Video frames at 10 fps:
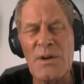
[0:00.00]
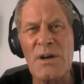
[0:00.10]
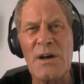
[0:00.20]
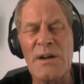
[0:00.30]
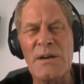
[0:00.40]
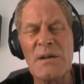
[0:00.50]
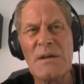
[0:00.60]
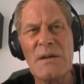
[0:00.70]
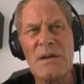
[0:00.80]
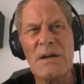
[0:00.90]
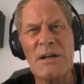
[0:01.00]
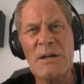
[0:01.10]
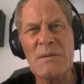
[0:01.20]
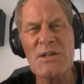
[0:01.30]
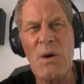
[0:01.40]
going on.
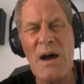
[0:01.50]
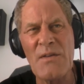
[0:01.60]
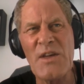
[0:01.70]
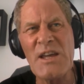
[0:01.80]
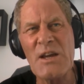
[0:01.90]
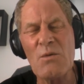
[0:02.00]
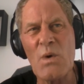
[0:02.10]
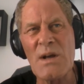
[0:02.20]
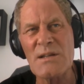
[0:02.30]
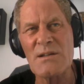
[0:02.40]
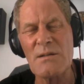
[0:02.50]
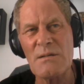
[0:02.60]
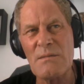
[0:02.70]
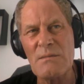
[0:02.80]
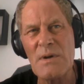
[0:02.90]
So I think it wasn't
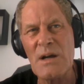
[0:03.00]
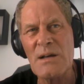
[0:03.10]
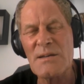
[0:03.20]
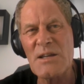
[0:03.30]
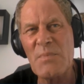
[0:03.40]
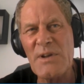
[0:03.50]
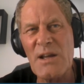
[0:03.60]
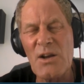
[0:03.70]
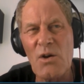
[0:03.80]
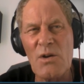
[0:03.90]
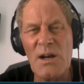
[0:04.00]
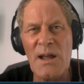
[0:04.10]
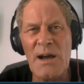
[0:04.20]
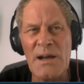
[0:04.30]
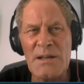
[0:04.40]
simply a
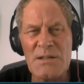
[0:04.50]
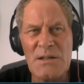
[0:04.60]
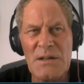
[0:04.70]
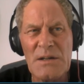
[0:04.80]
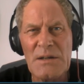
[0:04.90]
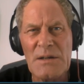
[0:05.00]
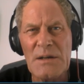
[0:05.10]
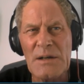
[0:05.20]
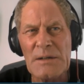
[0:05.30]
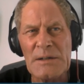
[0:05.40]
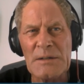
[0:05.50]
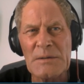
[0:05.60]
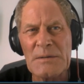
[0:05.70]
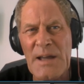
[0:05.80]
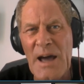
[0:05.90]
localized
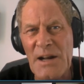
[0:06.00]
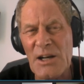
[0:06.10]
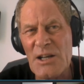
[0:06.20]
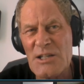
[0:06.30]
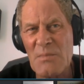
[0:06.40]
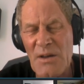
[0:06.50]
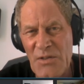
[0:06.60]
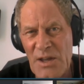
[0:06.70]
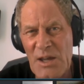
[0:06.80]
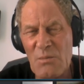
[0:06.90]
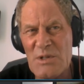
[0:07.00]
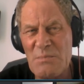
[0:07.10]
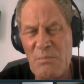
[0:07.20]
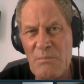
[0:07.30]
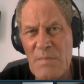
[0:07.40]
cataclysm. I think it
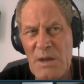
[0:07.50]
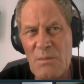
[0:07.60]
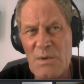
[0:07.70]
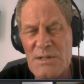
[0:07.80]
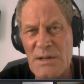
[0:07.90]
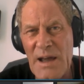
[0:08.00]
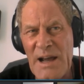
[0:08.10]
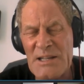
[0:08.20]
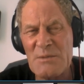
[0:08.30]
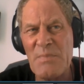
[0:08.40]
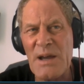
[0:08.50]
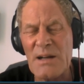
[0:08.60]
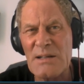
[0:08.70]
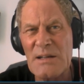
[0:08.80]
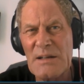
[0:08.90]
was an
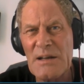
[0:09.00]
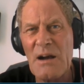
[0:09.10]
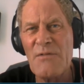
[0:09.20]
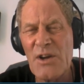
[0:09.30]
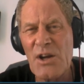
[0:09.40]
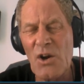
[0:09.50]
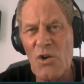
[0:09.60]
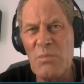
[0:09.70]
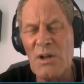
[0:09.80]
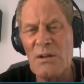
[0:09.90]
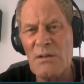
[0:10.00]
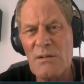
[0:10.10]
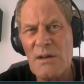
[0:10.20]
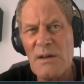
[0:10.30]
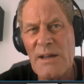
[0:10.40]
aspect of the global
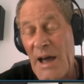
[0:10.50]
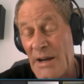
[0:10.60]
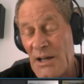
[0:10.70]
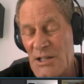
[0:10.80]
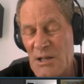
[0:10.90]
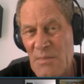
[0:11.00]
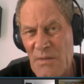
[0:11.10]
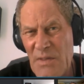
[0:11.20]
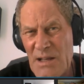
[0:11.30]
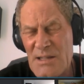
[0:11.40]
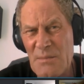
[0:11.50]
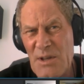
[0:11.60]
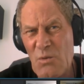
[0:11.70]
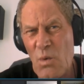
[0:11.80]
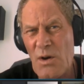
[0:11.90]
cataclysm. That's
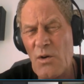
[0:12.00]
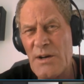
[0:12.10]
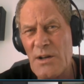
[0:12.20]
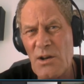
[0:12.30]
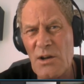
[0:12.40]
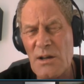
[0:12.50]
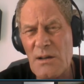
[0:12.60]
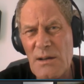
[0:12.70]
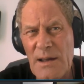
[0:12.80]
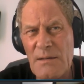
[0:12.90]
something we're going to look